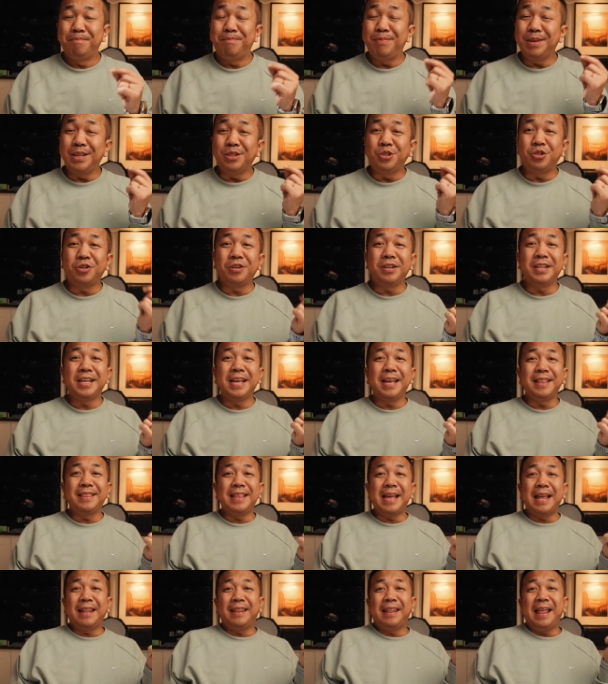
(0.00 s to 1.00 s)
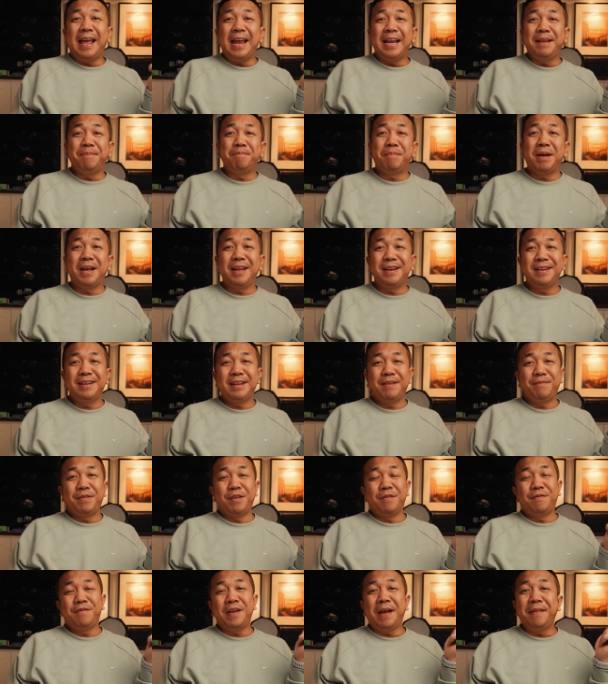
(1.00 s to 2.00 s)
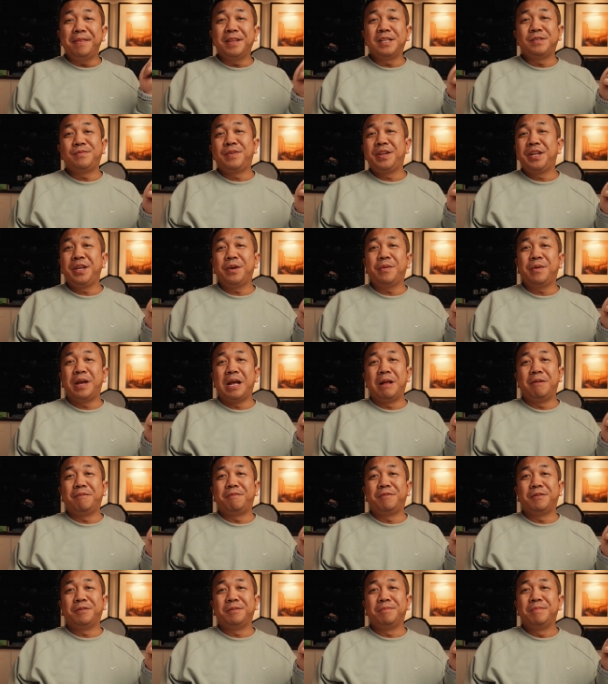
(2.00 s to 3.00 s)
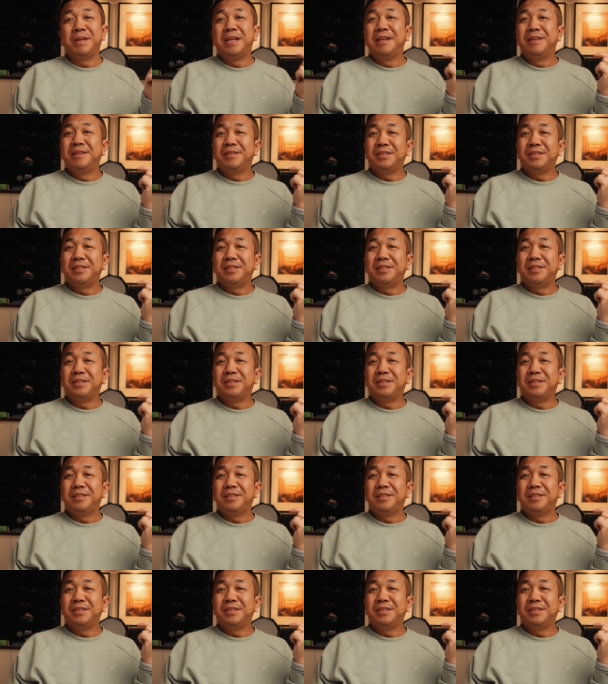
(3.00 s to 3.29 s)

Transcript: Be sure to hit that like button if you found this video helpful,